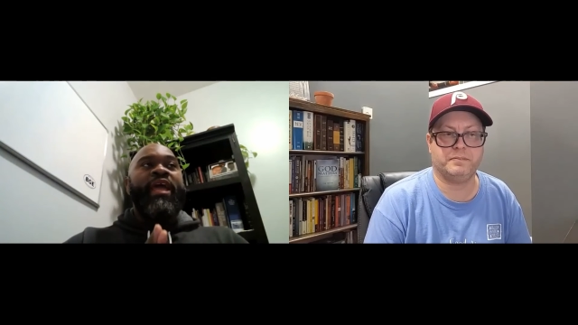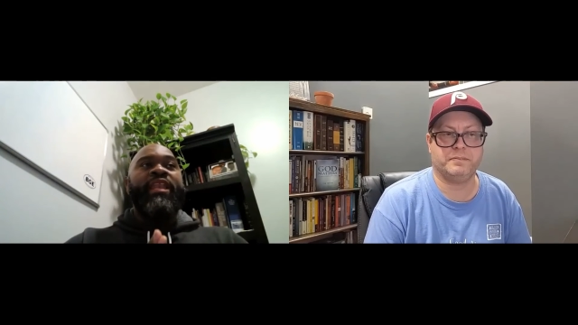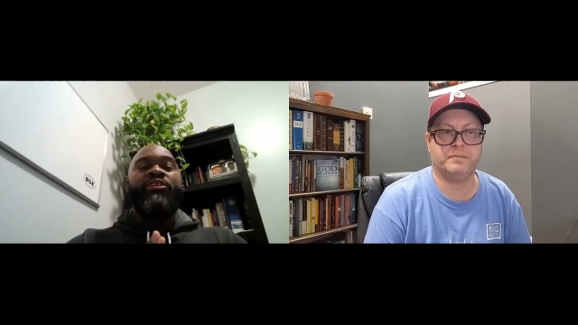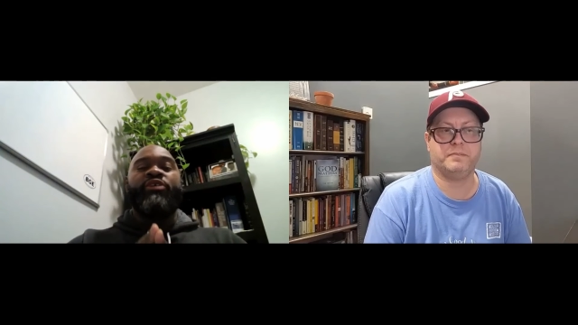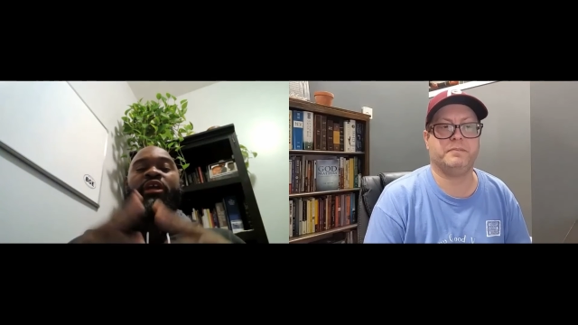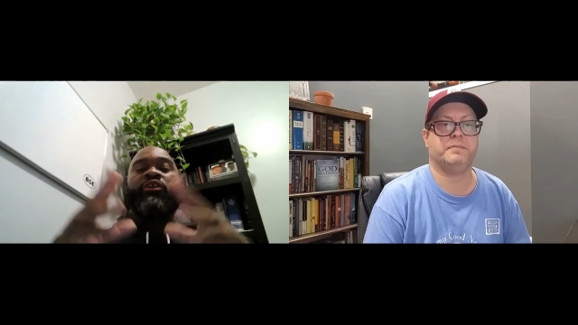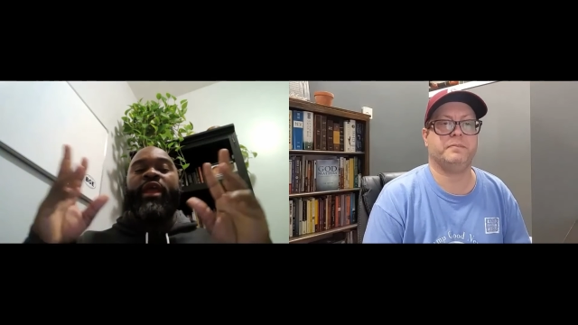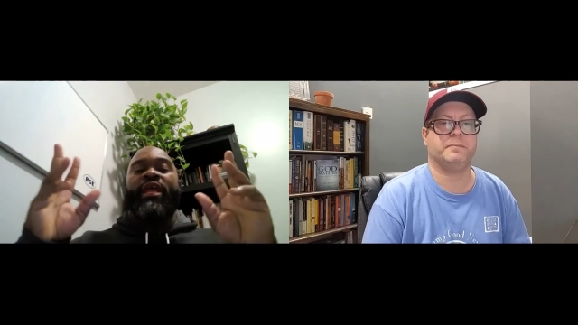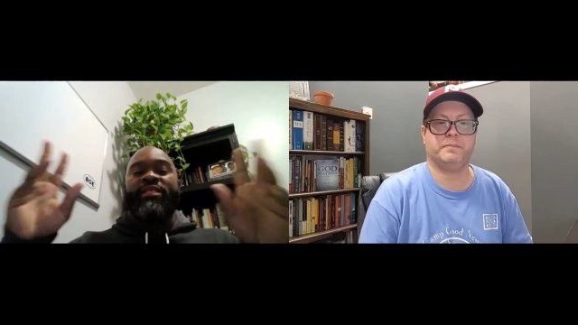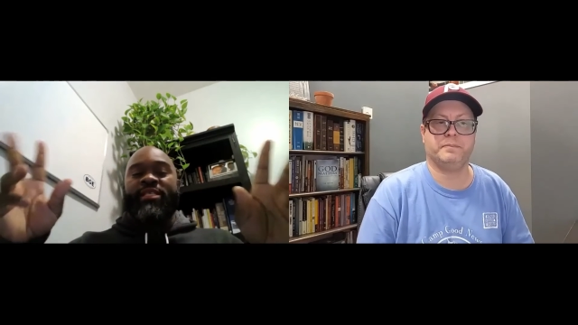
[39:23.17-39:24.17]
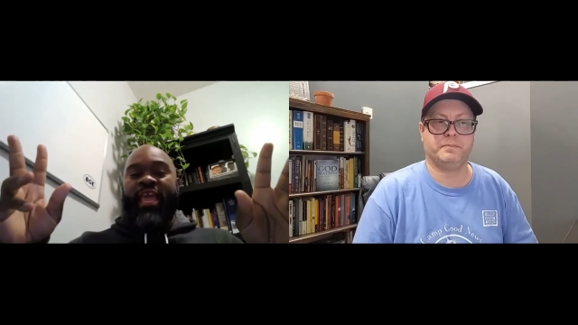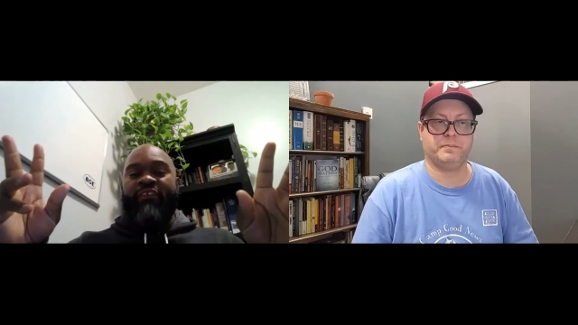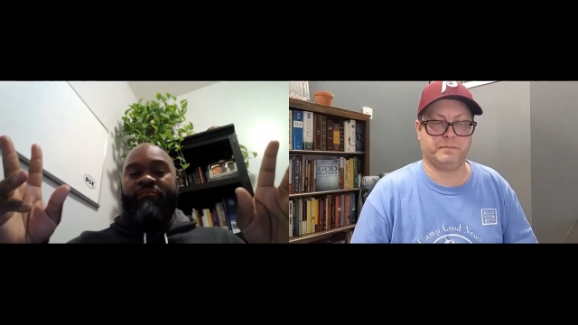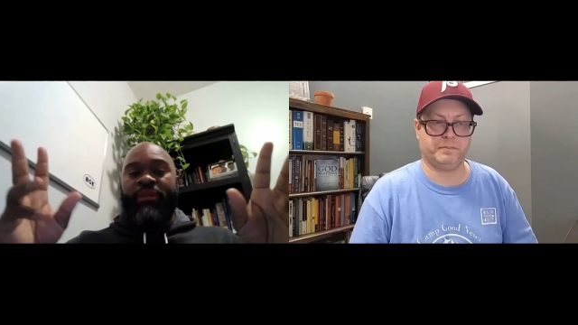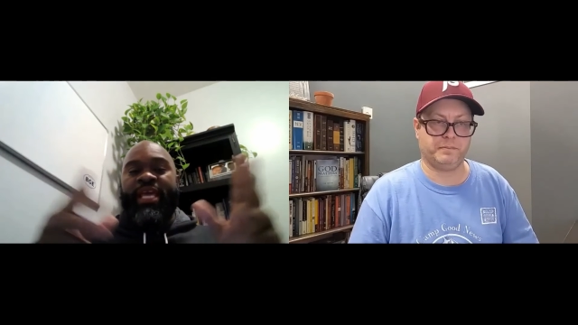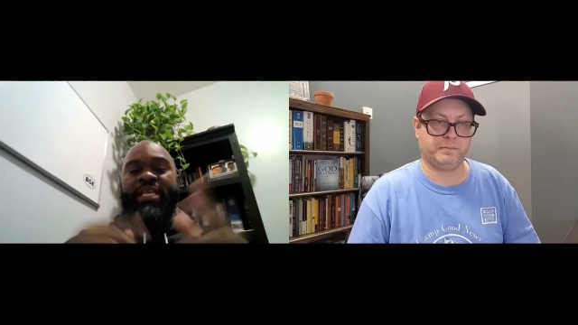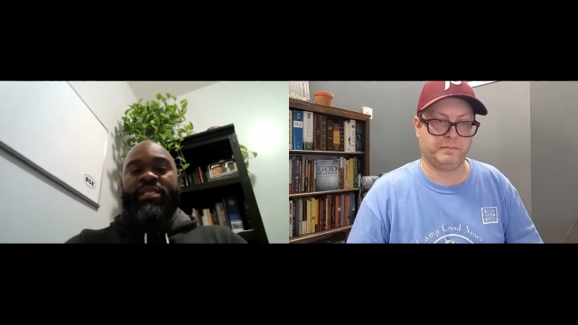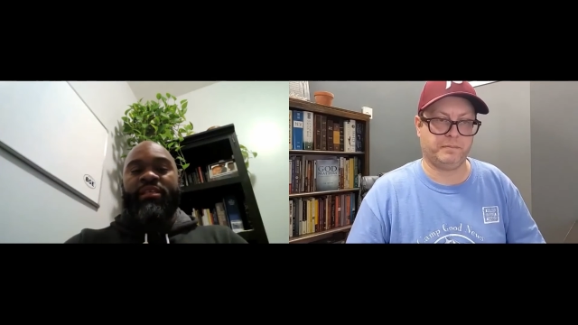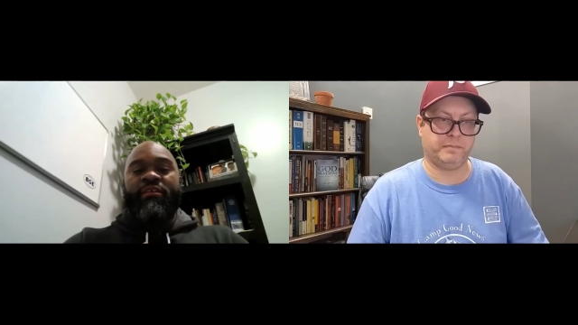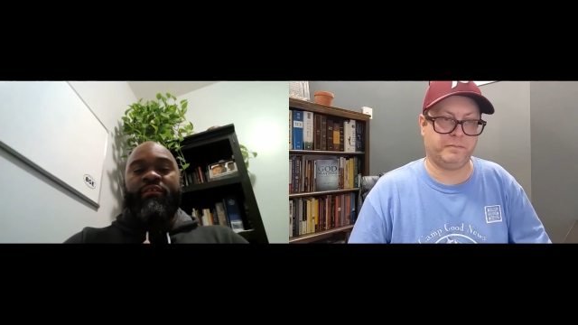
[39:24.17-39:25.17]
Speaker 1: and they're trying to create a safe
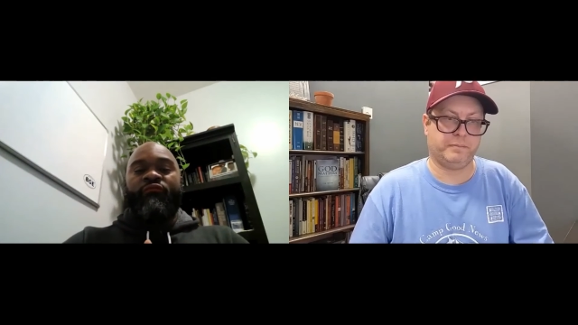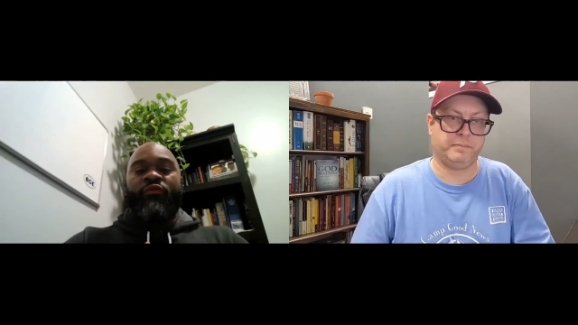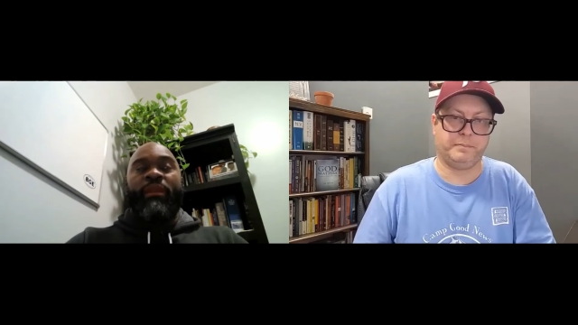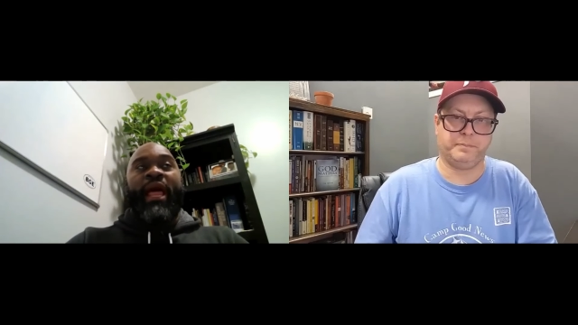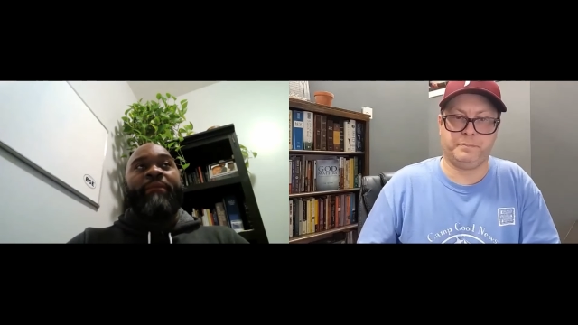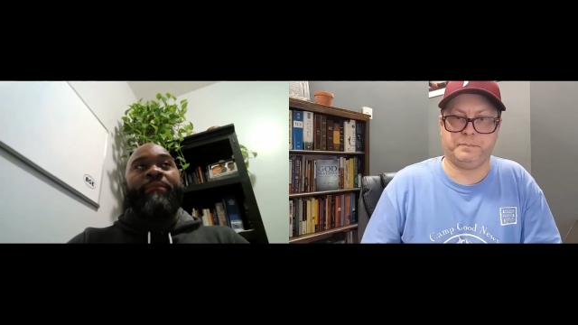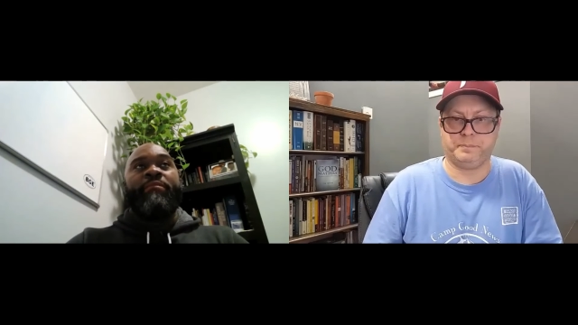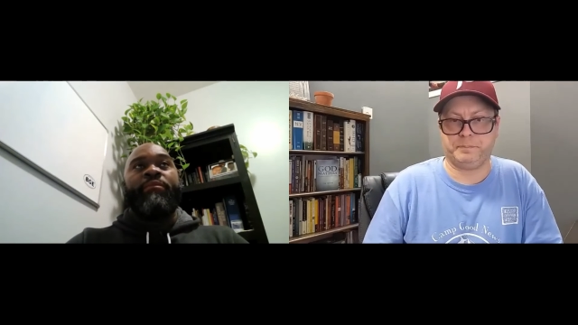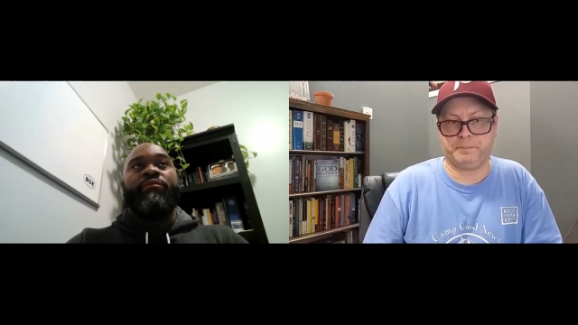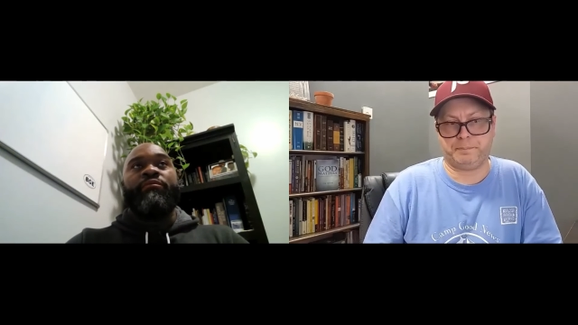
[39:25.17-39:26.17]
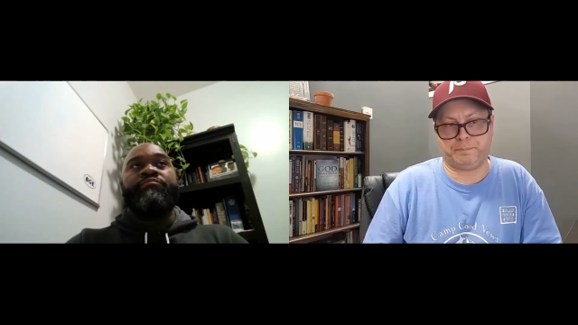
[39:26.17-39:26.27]
place for black people.